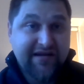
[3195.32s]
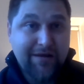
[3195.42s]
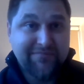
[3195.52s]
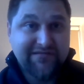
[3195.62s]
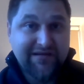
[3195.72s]

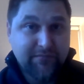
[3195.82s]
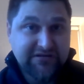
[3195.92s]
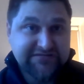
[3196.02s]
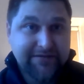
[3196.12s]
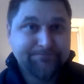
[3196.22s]
camps in
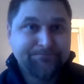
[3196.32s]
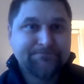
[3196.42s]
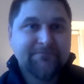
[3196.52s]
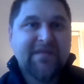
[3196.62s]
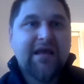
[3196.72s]
Bosnia,
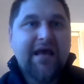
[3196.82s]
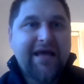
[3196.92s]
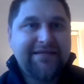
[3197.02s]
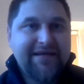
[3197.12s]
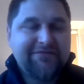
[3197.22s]

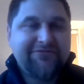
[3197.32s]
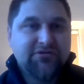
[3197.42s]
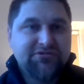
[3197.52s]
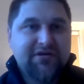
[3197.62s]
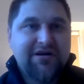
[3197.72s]
and that
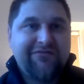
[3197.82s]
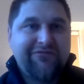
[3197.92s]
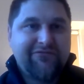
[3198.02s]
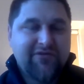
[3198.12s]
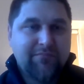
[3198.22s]
photograph
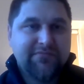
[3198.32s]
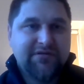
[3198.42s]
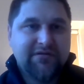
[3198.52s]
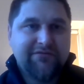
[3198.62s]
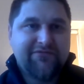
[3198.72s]
from
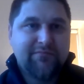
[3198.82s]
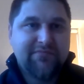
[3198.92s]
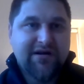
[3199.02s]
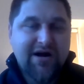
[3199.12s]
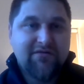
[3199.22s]
the
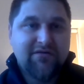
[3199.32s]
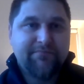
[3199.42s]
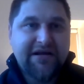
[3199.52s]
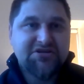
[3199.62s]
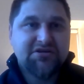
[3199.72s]
cover
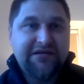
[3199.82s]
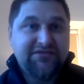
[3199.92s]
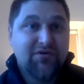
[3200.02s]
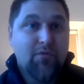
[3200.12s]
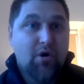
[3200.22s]
picture
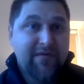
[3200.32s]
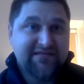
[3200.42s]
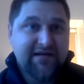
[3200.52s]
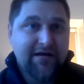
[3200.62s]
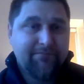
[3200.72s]
is from
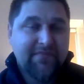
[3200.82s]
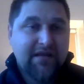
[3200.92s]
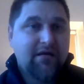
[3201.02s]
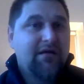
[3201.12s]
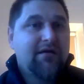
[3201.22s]
Omarska,
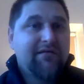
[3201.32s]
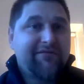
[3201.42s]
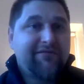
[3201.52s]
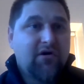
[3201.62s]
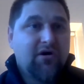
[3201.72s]

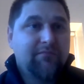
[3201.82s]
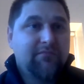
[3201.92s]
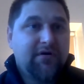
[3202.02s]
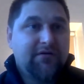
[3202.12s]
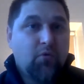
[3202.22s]

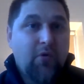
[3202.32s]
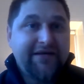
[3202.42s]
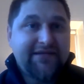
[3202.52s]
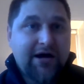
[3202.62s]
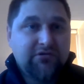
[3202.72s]
from the
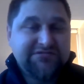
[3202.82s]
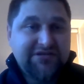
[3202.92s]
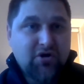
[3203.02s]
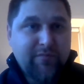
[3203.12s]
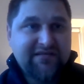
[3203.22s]
White House
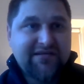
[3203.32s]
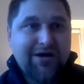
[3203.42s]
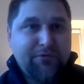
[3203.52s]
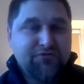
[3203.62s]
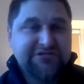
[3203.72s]
in
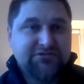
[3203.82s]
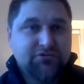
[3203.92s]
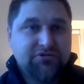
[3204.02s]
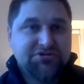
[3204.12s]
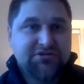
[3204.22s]
Omarska, which was a
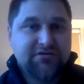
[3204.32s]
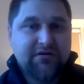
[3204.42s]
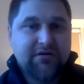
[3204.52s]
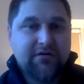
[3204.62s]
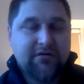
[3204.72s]
torture
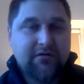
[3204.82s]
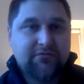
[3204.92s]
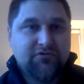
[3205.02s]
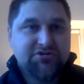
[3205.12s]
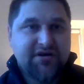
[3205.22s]

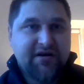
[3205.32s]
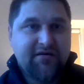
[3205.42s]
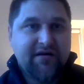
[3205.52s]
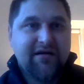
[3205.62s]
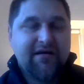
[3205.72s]

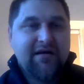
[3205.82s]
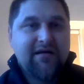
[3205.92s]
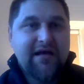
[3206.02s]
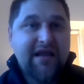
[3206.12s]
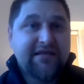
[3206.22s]
area,
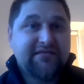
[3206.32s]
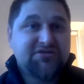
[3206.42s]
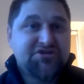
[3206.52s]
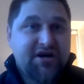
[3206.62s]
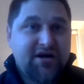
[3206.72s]
and that
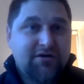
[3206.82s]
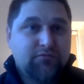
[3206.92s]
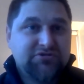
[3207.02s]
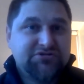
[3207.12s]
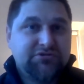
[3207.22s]
chair
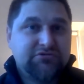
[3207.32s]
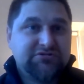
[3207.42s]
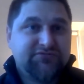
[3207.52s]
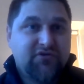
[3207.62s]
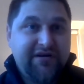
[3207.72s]
was
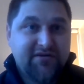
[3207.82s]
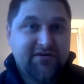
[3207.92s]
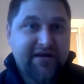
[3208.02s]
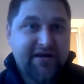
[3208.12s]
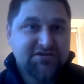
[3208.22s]
used for
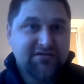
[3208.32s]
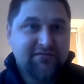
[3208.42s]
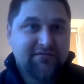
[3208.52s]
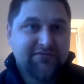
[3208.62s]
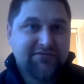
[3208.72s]
interrogation.
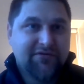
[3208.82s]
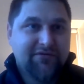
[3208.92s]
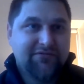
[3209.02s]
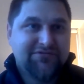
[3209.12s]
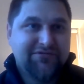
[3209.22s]

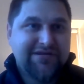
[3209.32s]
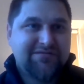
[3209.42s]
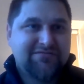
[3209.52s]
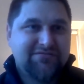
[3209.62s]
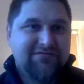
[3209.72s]
So that
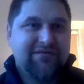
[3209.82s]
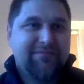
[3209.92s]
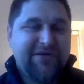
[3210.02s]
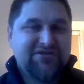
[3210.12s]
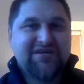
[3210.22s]

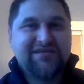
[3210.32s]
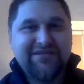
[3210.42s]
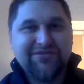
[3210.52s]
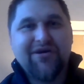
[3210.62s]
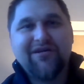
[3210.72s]
picture has
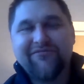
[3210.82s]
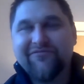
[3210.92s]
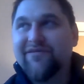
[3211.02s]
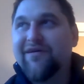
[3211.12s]
a lot of